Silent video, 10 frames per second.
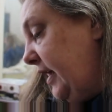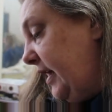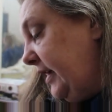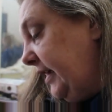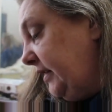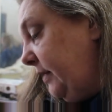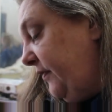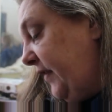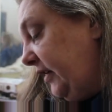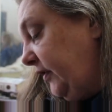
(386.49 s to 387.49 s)
Yes Time
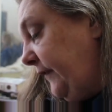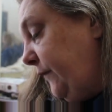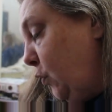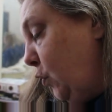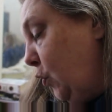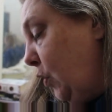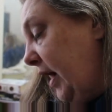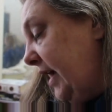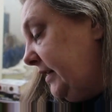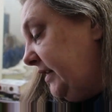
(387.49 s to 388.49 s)
Effect 4,
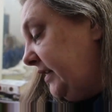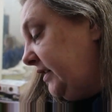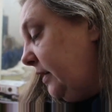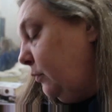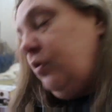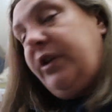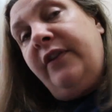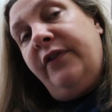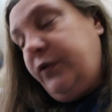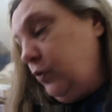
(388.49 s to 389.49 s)
and Yes Time
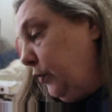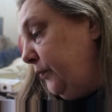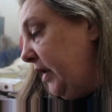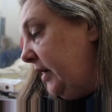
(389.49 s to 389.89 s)
Warning 4.